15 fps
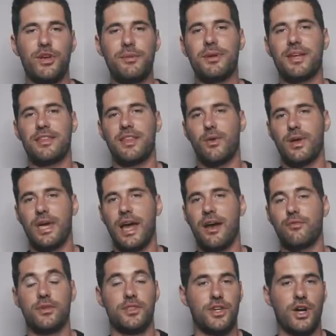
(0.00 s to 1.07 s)
agreement that we
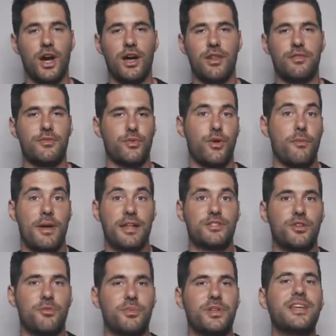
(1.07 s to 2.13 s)
have with God through a
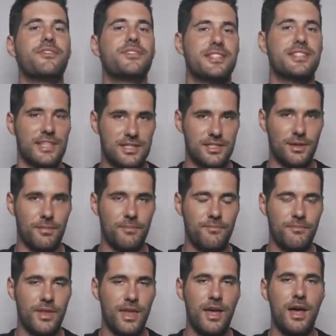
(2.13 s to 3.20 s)
mental belief system,
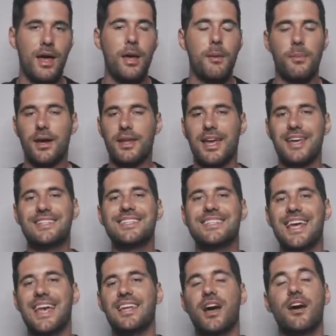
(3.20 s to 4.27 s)
but a
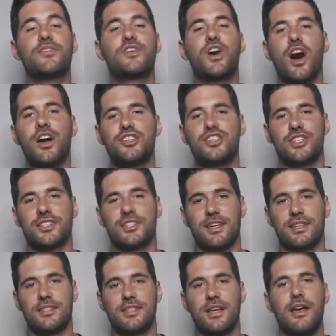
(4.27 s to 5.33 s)
state of
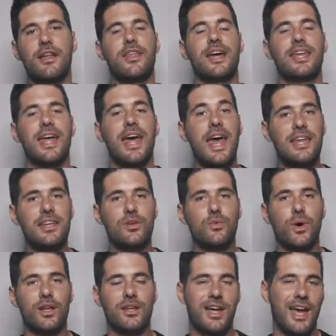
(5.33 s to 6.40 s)
consciousness that
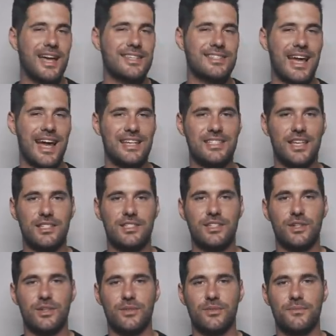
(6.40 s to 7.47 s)
anyone has access
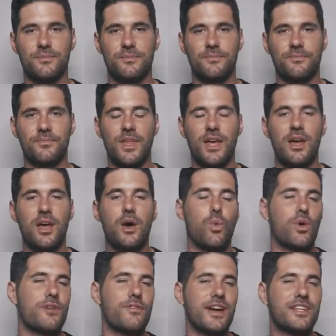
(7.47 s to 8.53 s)
to?
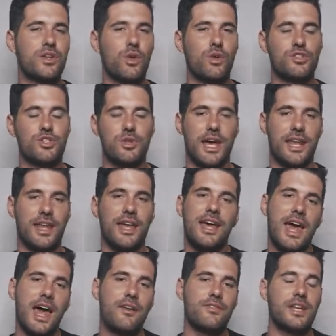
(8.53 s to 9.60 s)
What if I told you that
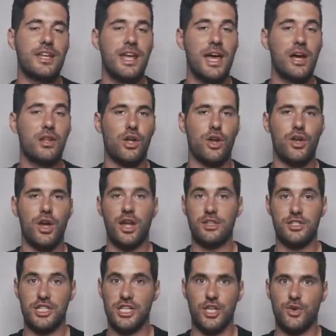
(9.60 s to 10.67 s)
heaven and hell are
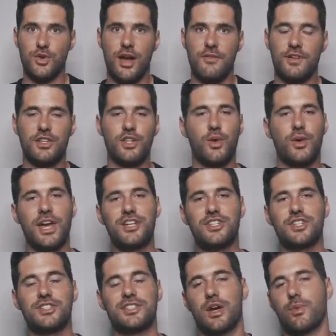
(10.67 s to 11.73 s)
not geographic
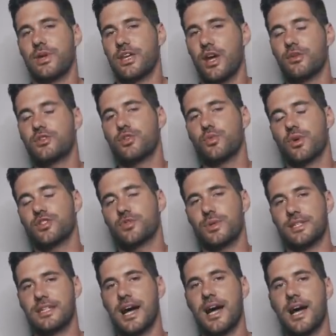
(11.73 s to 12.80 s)
locations that we go to once
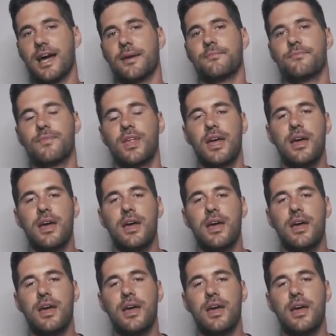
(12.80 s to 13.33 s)
we die,